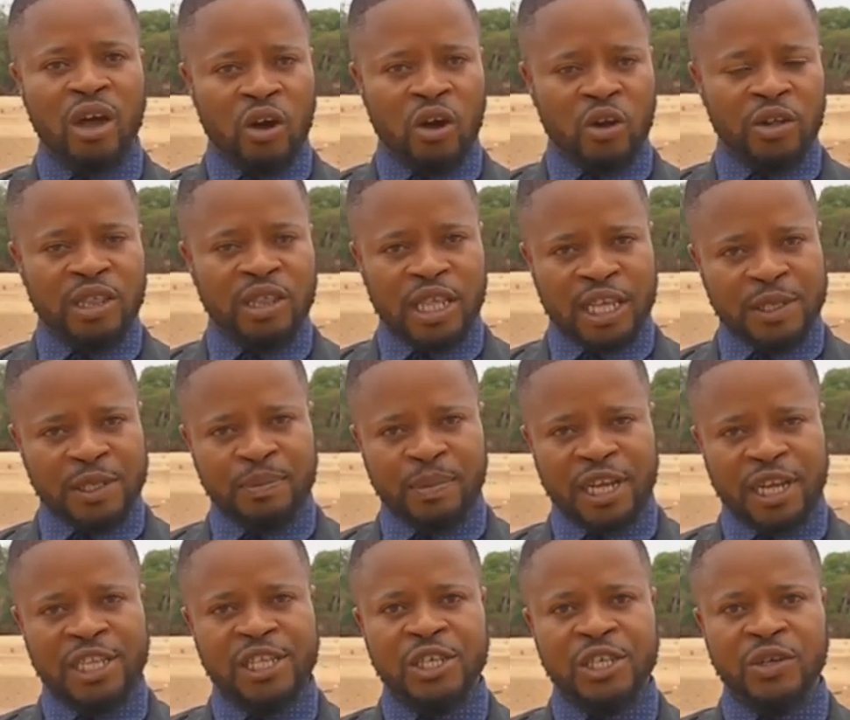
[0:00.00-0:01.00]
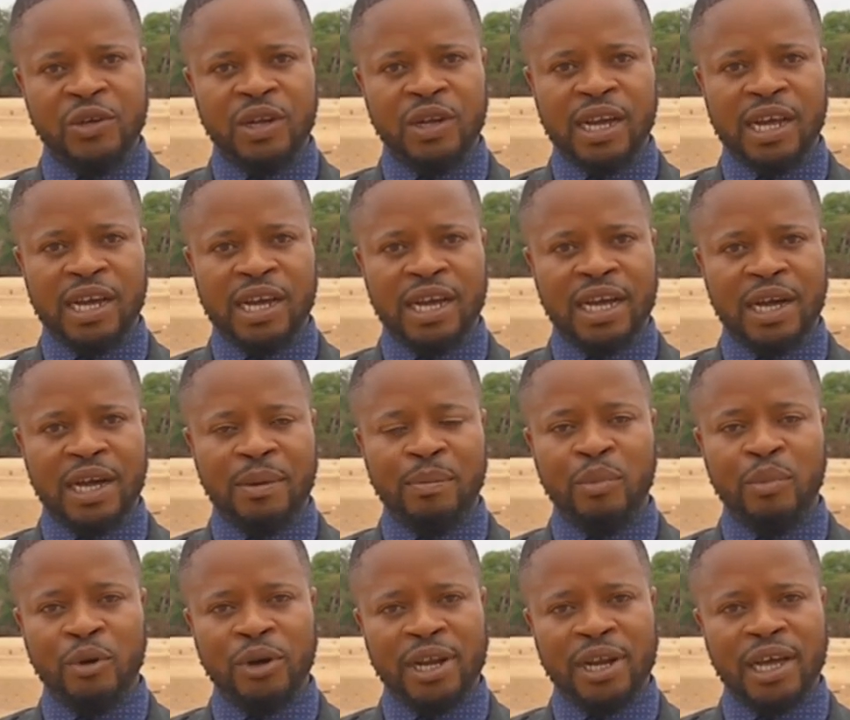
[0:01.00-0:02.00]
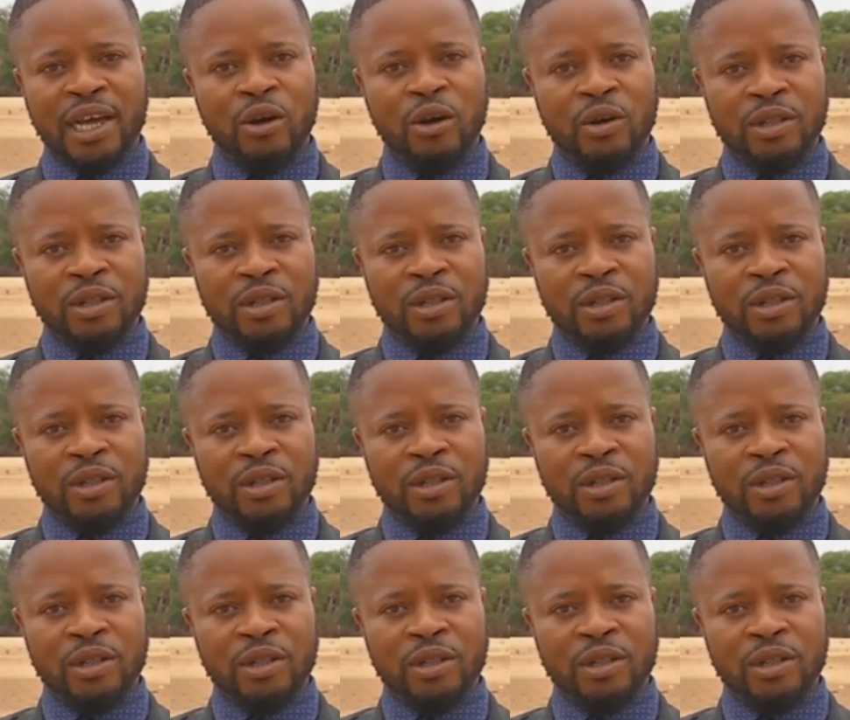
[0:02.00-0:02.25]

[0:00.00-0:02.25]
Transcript: on this particular border,